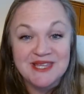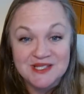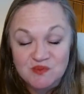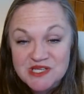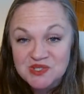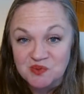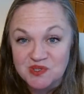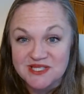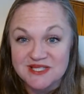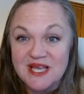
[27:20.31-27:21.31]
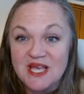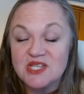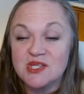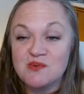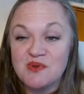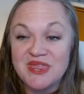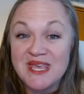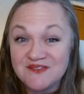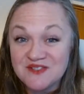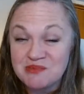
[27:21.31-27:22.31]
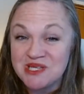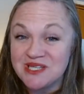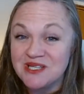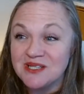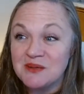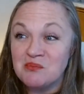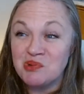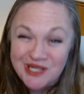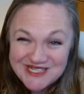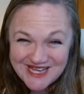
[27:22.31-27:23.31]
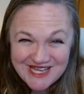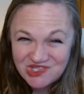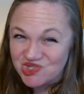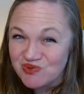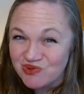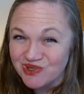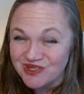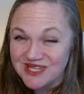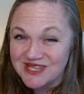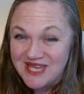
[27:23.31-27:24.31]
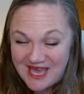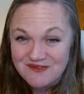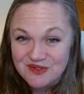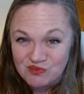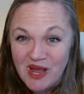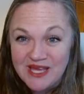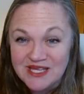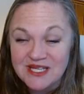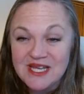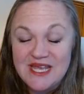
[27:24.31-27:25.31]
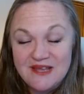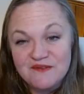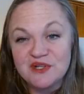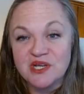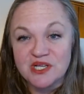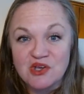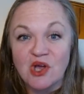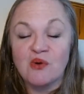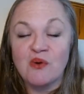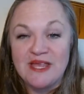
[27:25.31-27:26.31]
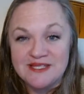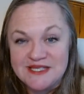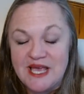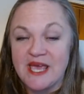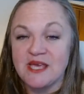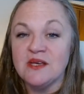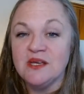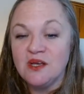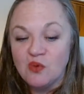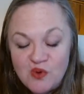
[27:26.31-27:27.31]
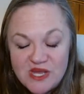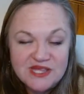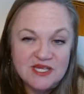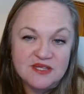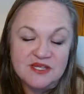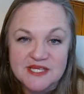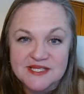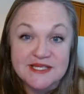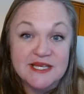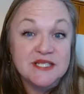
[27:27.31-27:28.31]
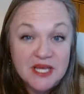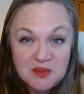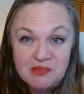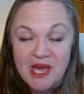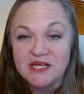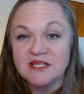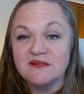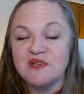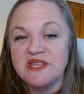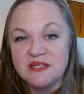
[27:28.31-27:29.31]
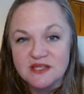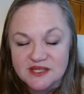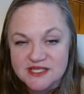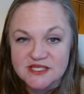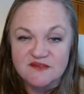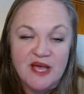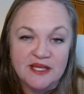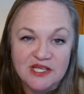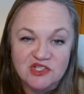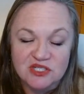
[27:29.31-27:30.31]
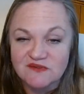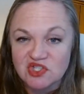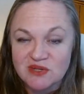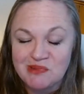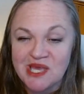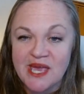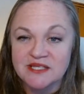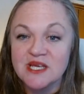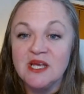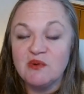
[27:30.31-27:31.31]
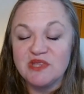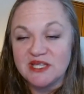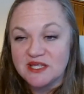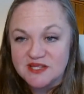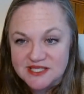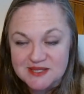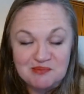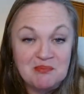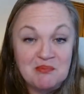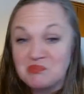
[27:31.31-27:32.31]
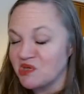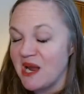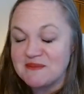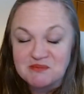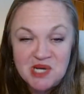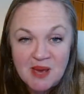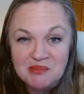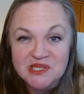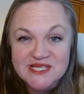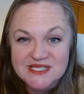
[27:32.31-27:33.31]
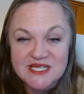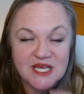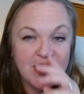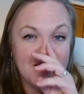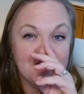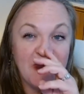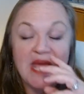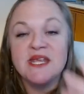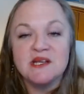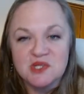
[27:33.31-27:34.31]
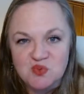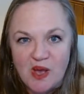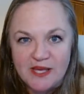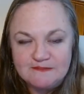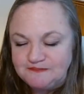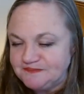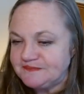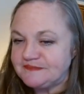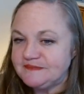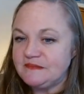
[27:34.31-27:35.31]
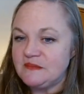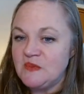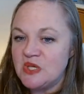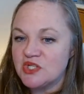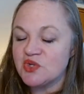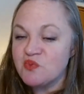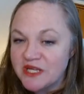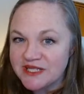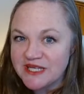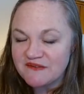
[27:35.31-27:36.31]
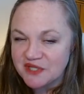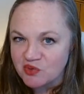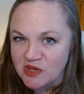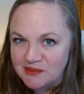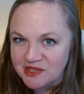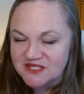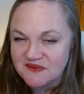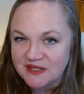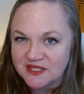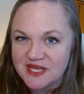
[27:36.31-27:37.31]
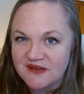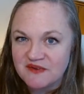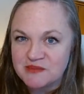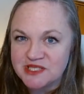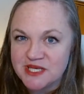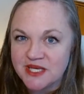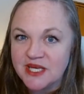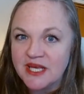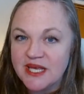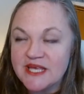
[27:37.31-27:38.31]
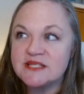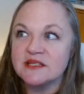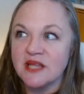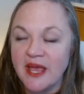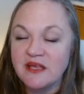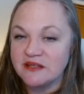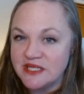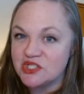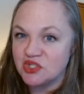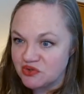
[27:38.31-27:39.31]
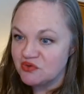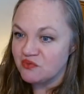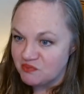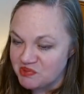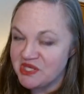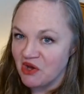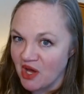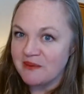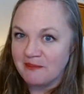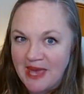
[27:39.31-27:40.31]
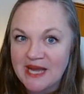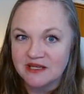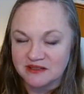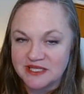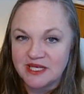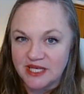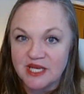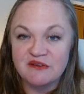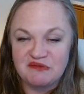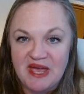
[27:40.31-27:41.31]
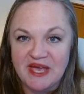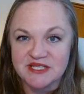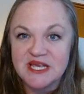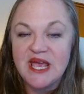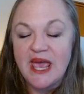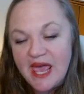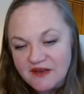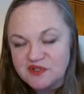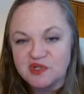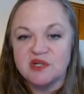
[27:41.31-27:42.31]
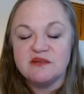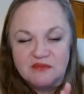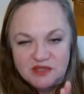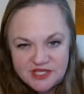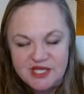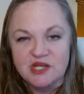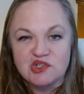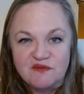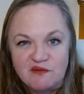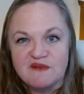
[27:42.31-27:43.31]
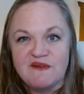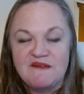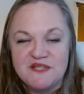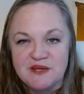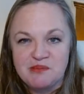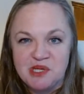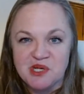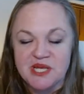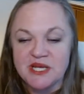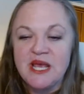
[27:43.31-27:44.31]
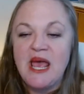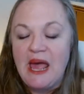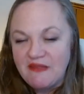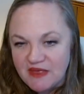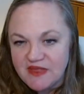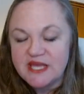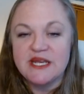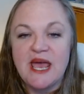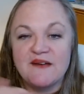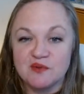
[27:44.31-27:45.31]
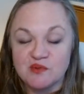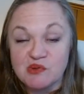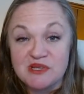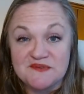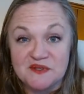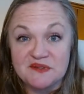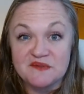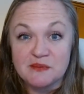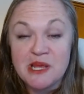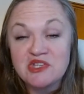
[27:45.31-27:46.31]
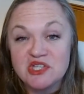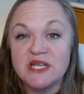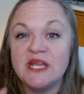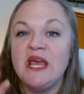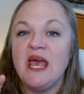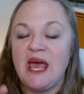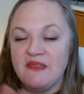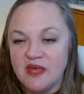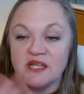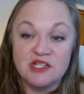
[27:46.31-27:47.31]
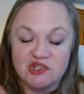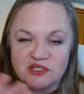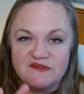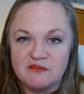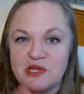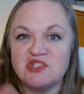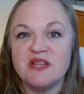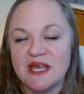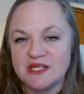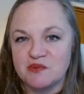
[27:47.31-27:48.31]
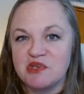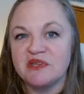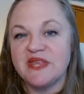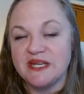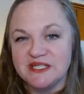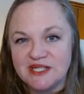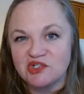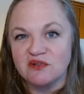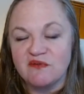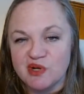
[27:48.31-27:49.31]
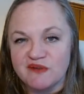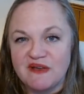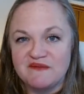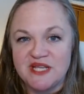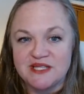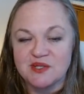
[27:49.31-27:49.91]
That's resources. So they have to be pretty dang sure that they have it right if they're going to go and say, we think that this is anti-competitive. We think that this is a violation of the Shipping Act. We think that this is perhaps monopolistic, and here's why. So really, if an agreement gets filed at the FMC, it's likely to be automatically in effect after the initial 45-day period, and then they can have a request for information and additional information, and that's where you get that additional 45 days.